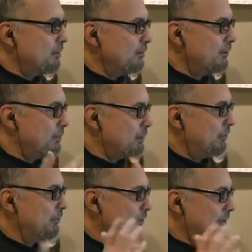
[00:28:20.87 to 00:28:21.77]
number of
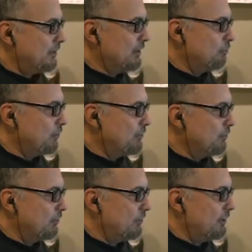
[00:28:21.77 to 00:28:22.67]
people in
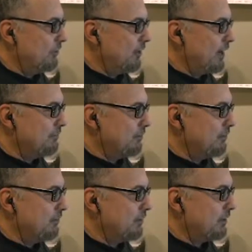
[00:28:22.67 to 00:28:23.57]
2014 arrived from
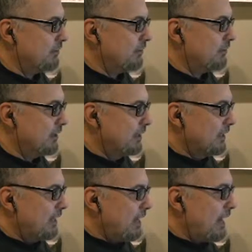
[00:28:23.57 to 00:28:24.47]
these countries
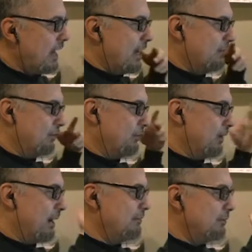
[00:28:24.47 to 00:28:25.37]
as
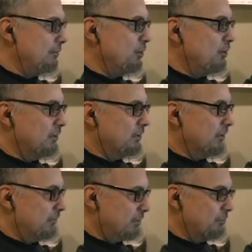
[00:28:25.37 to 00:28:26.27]
arrived from
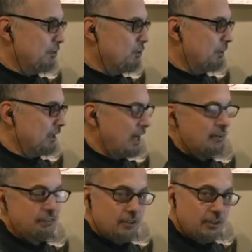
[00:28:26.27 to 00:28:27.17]
Cuba
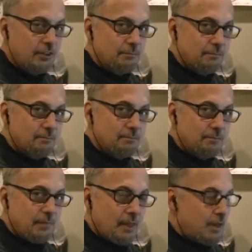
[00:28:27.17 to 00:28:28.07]
last year.
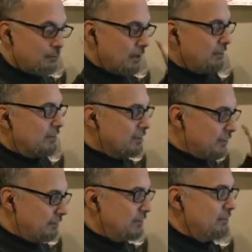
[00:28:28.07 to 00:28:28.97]
But the
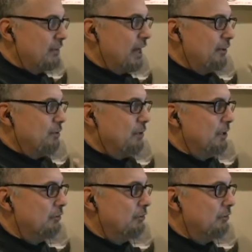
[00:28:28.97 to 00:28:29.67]
difference in how they're being